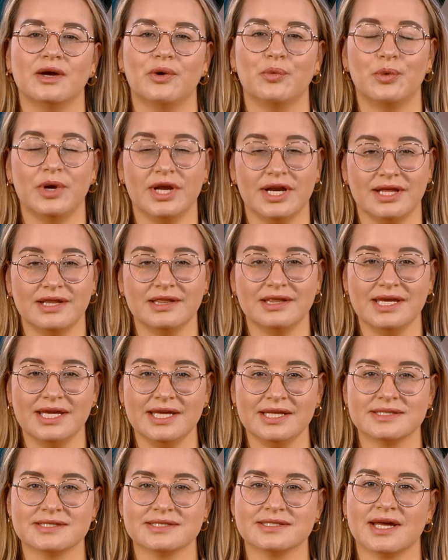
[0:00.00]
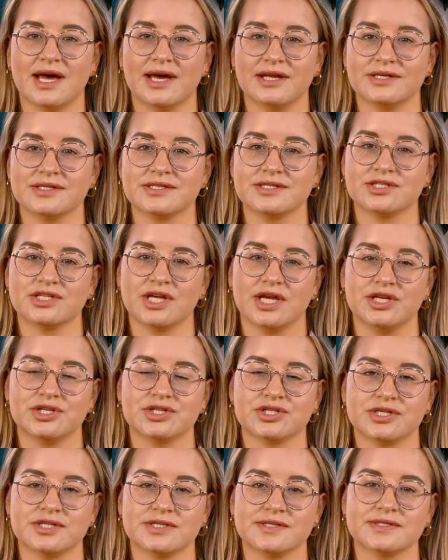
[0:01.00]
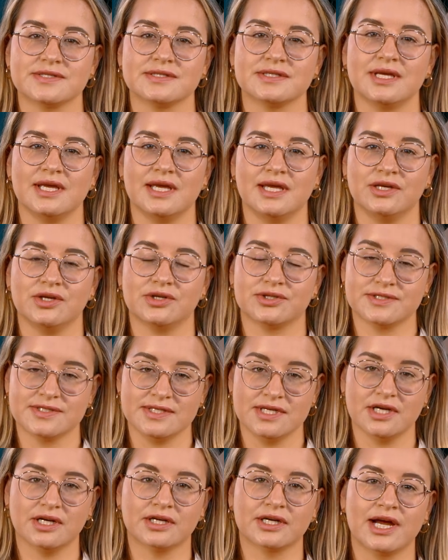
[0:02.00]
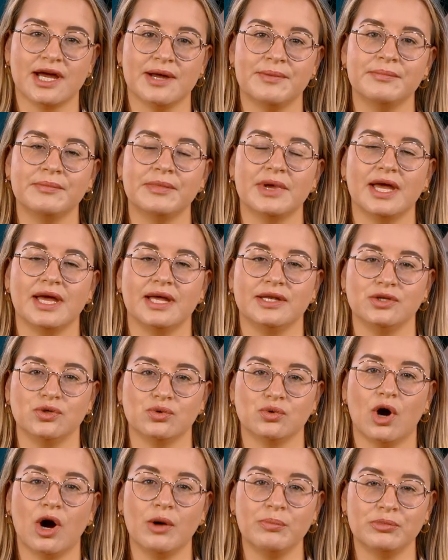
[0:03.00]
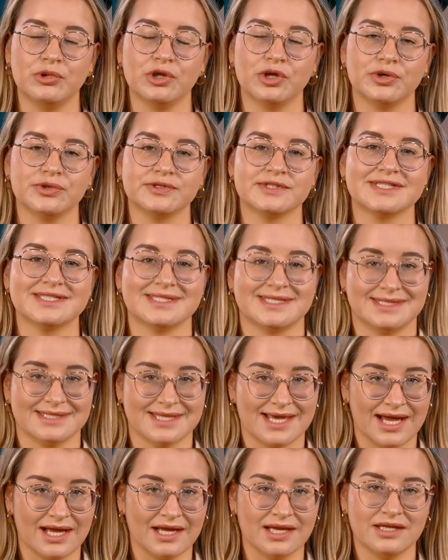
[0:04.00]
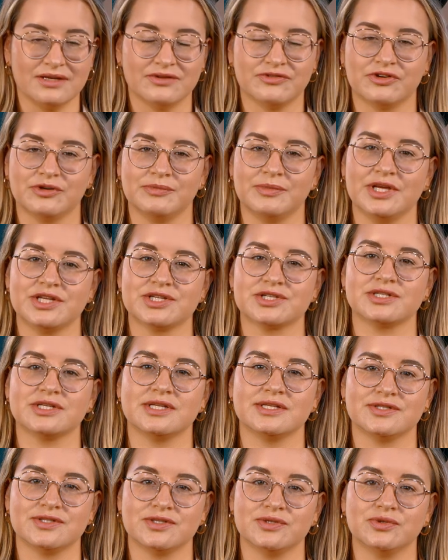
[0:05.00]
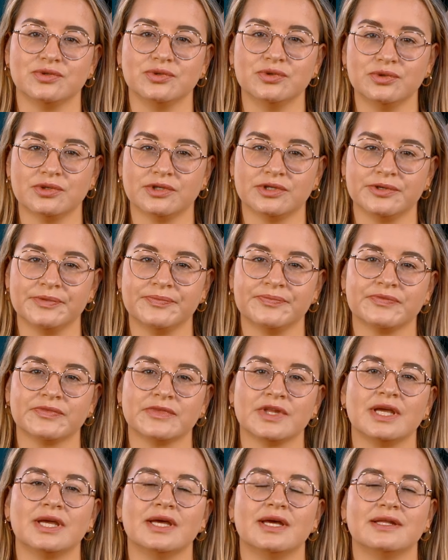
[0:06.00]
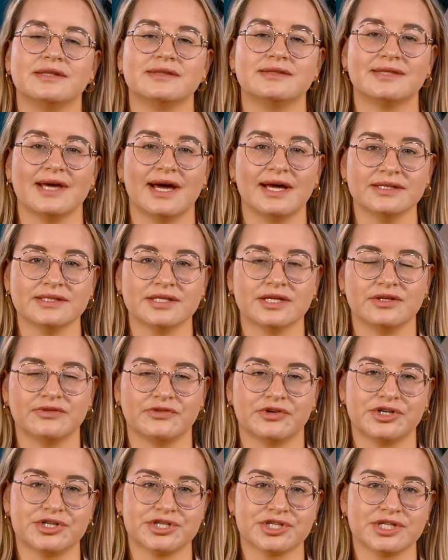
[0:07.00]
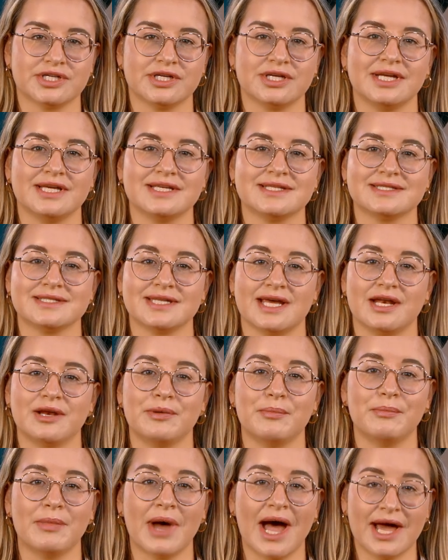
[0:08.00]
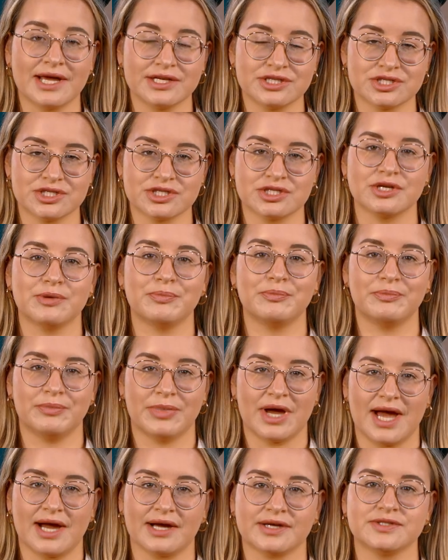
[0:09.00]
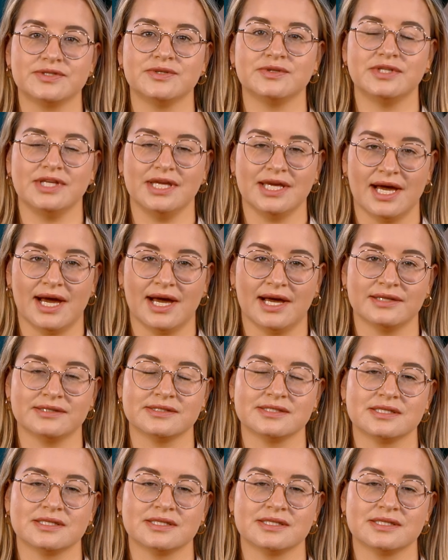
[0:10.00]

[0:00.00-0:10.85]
When a lead status changes in your CRM and you upload that information into Google, that conversion is then matched back to the ad.